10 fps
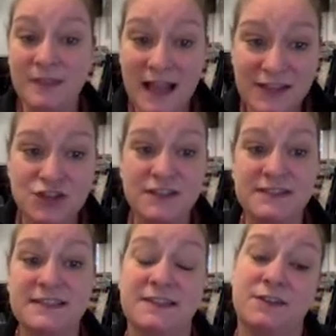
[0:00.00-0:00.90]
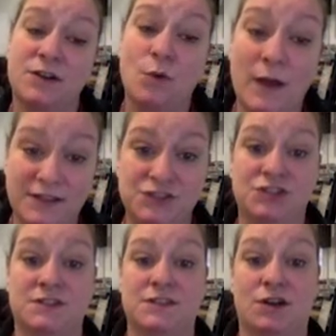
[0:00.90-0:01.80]
As you can see, there are
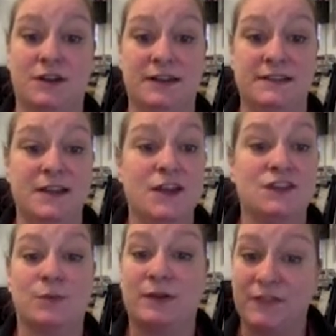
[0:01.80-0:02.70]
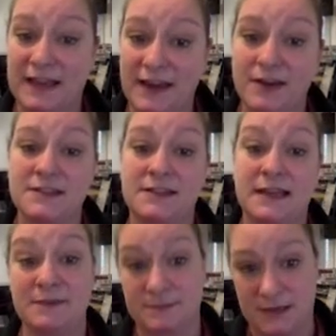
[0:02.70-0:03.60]
questions on it. So we've got the character name
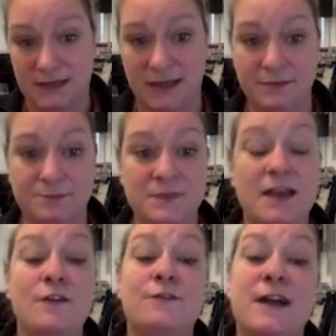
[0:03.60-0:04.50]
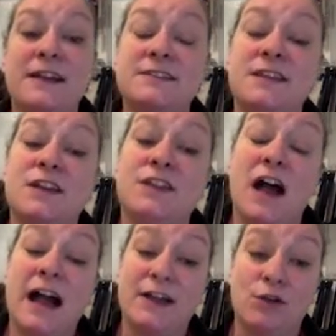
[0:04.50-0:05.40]
is Mickey. Facts that
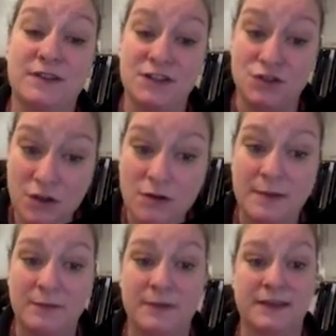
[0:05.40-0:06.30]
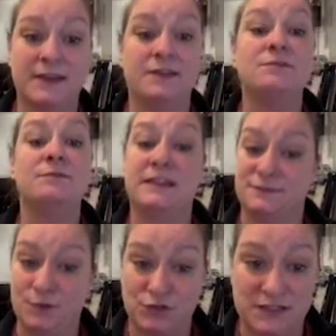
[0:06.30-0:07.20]
I already know about Mickey: he's
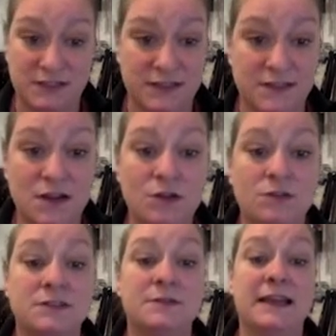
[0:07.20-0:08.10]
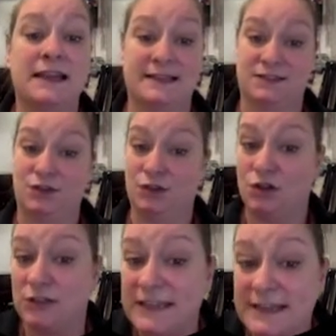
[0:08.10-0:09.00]
14 years old, he likes a girl
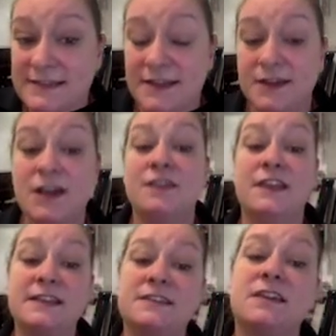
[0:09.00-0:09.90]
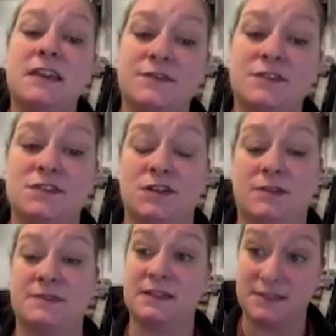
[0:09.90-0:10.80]
called Linda. These are the given
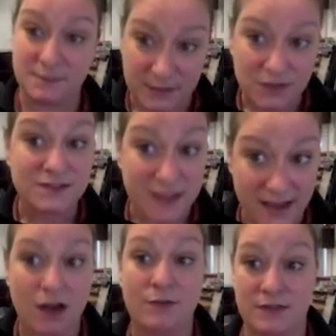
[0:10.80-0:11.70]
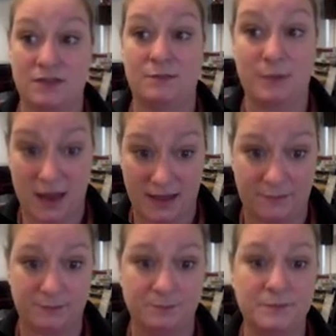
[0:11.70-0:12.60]
circumstances because they are in the play.
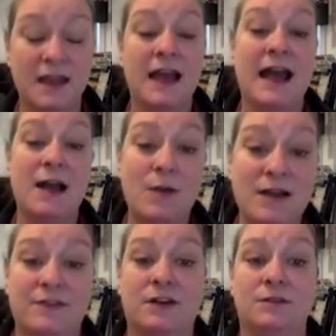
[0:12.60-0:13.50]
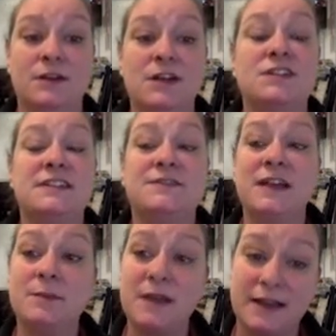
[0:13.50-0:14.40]
However, to
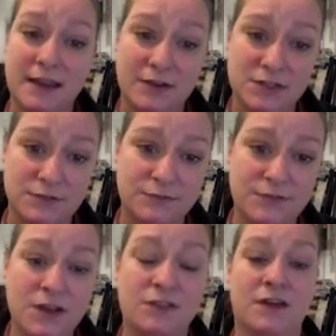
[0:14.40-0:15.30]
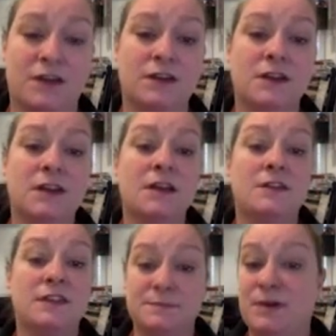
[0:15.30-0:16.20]
develop that character further,
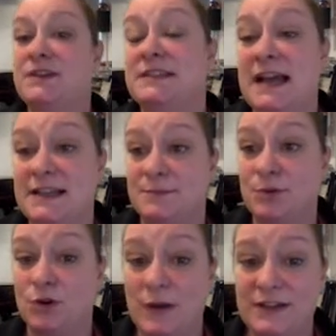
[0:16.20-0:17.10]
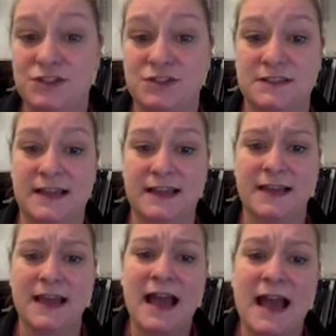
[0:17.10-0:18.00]
this person has put questions like,
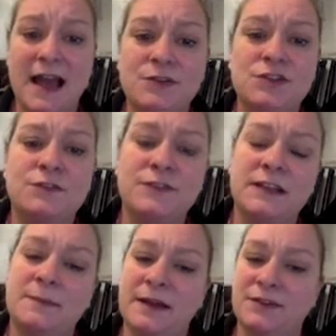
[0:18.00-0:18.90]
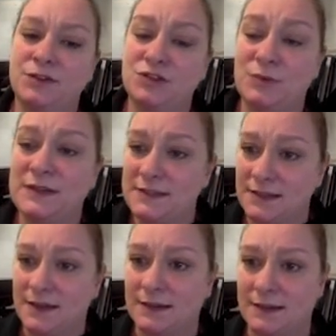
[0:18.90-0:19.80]
how do you feel about your twin
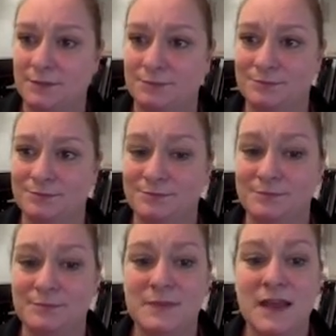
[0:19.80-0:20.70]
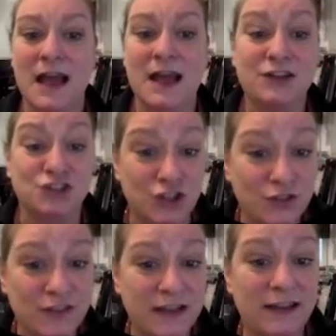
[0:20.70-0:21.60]
dying? Do you
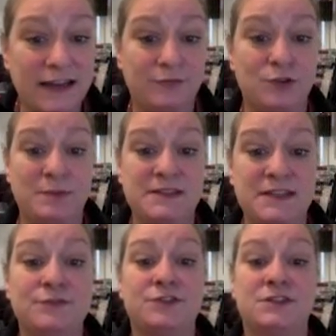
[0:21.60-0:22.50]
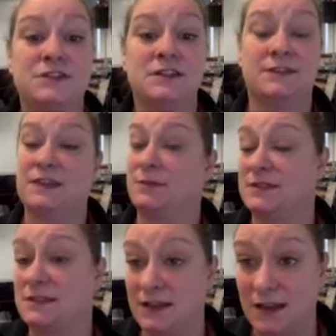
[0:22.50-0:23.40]
think life would be different if they were
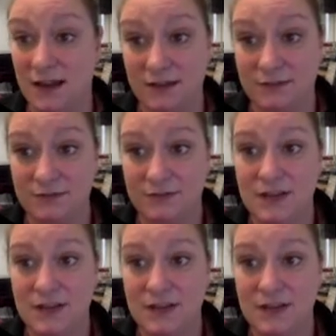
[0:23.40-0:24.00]
still alive?